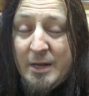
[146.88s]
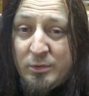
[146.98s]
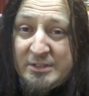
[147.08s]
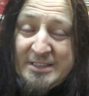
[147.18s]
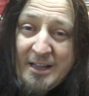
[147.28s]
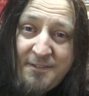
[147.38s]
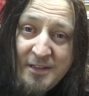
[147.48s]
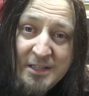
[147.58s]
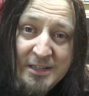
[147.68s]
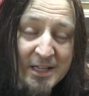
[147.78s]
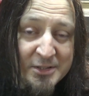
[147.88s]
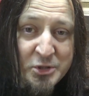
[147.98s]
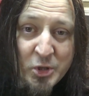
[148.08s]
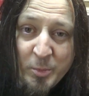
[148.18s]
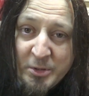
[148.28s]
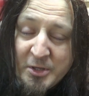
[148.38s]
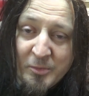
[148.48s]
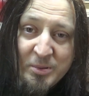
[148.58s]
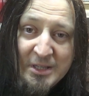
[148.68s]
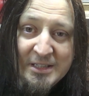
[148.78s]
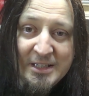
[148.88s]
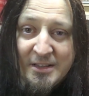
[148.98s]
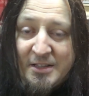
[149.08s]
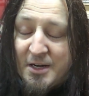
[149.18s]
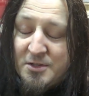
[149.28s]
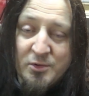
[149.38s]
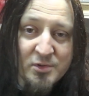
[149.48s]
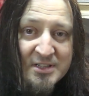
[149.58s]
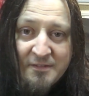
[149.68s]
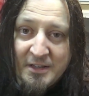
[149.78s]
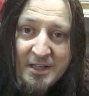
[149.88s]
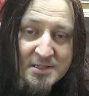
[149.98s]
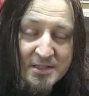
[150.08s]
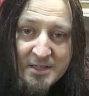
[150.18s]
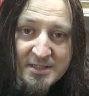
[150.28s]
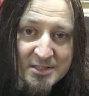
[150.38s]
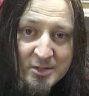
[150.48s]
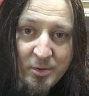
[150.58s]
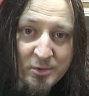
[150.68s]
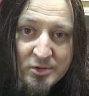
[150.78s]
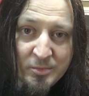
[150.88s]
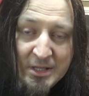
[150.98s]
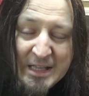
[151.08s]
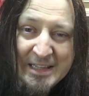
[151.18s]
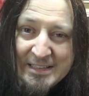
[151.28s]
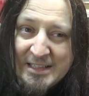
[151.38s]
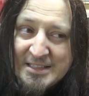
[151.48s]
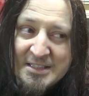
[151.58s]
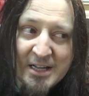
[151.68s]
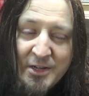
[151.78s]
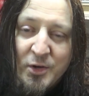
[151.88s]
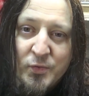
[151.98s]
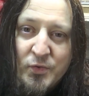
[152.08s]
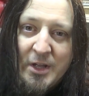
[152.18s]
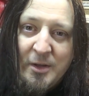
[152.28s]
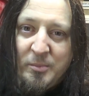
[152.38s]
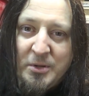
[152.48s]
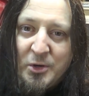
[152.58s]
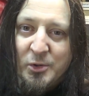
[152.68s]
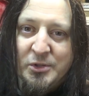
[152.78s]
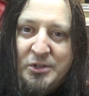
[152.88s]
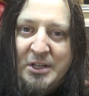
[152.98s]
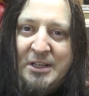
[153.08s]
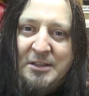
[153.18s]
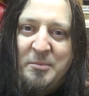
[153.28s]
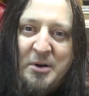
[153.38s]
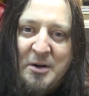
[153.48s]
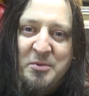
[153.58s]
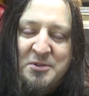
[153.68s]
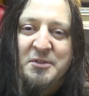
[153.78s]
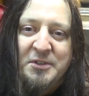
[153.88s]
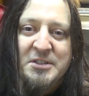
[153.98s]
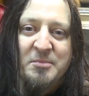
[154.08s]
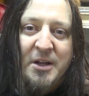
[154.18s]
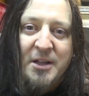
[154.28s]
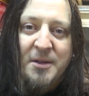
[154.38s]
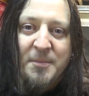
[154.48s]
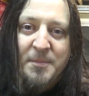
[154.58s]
And I will definitely not chop it completely and turn it into something else that is not supposed to be. That's kind of beyond the purpose of this bike.